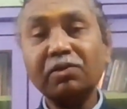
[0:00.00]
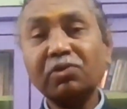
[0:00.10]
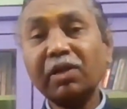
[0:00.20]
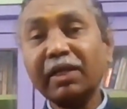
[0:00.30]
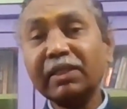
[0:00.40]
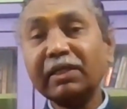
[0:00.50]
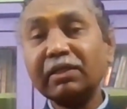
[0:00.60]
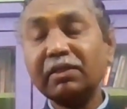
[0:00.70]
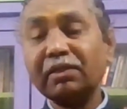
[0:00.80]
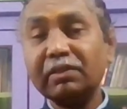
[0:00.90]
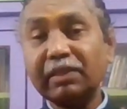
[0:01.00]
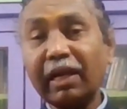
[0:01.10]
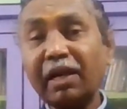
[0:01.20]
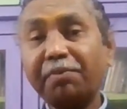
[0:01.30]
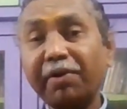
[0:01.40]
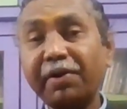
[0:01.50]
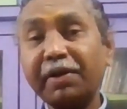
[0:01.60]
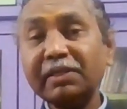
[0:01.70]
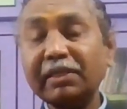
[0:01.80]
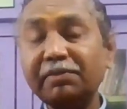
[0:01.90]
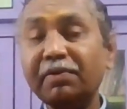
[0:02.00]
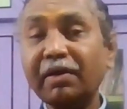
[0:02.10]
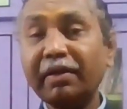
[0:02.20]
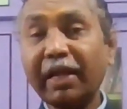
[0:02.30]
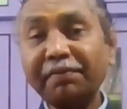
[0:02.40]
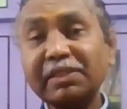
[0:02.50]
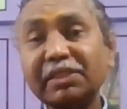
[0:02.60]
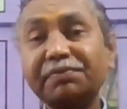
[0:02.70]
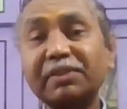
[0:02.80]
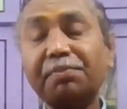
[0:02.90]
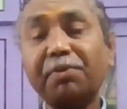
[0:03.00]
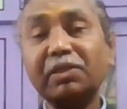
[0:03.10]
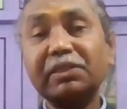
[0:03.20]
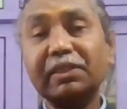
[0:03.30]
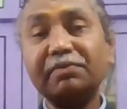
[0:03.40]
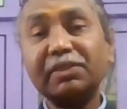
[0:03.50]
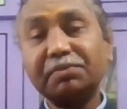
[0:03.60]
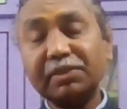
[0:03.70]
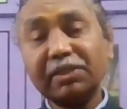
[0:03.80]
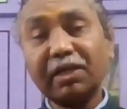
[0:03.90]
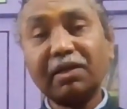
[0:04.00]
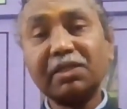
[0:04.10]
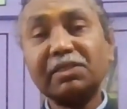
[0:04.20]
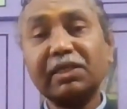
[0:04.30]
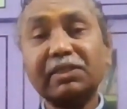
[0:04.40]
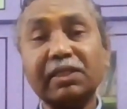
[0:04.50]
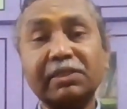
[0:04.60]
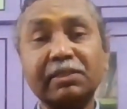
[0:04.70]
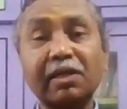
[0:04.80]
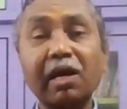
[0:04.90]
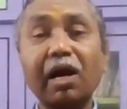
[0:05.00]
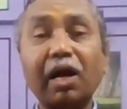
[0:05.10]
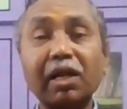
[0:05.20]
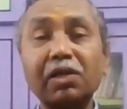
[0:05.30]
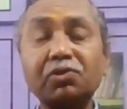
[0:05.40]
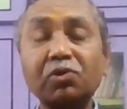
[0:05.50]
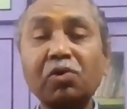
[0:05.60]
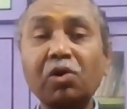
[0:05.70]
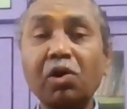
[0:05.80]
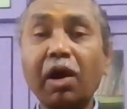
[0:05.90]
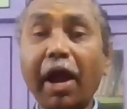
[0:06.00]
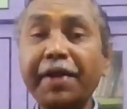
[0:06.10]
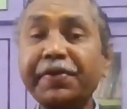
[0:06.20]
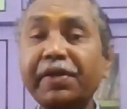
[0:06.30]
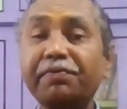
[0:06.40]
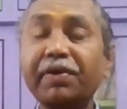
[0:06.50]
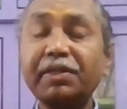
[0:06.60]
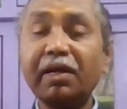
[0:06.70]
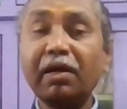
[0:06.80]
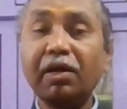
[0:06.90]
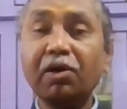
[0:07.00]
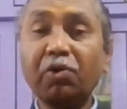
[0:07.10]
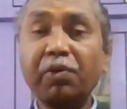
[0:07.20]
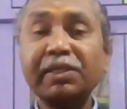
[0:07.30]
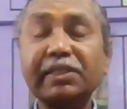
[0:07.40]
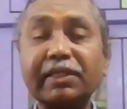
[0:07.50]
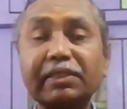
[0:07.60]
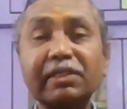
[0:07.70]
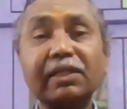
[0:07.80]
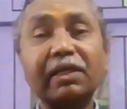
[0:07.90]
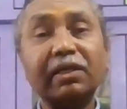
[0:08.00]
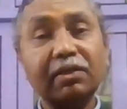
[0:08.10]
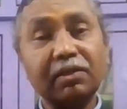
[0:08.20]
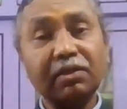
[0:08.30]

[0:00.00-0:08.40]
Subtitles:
So like that, third point is diversify the project investments across sectors and also identify the growing sectors and